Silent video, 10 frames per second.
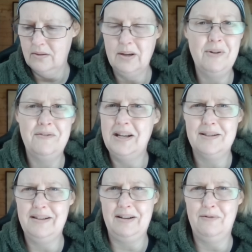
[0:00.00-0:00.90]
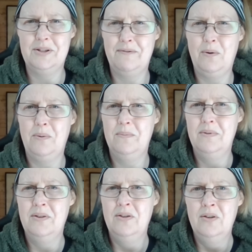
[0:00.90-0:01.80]
Some of it isn't the government's fault.
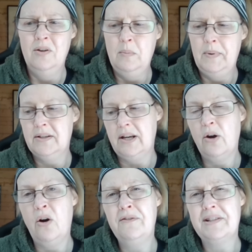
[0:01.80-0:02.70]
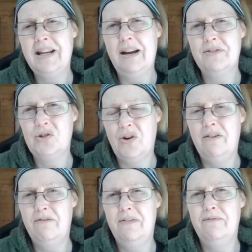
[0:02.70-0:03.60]
Because they obviously have to
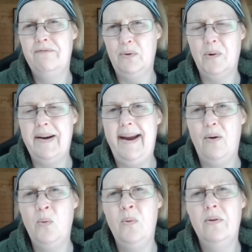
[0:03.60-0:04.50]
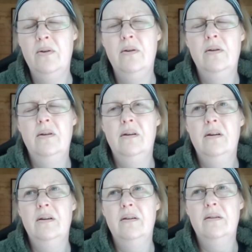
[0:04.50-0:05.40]
try and filter out
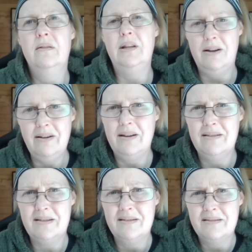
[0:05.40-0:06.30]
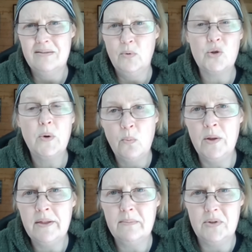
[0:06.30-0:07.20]
the liars, which we
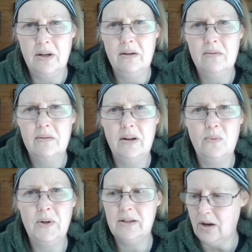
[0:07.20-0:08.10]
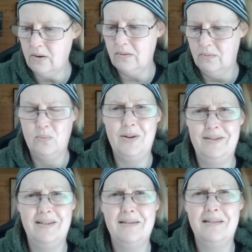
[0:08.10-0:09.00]
want them to. Like, we don't
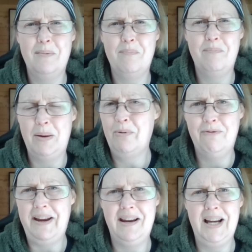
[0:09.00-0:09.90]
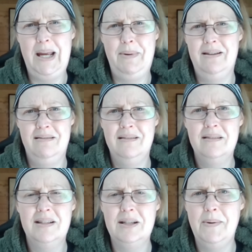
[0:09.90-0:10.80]
want the people fake claiming
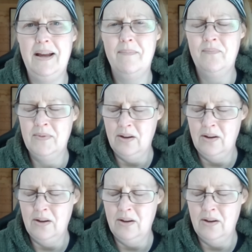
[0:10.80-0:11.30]
to do it.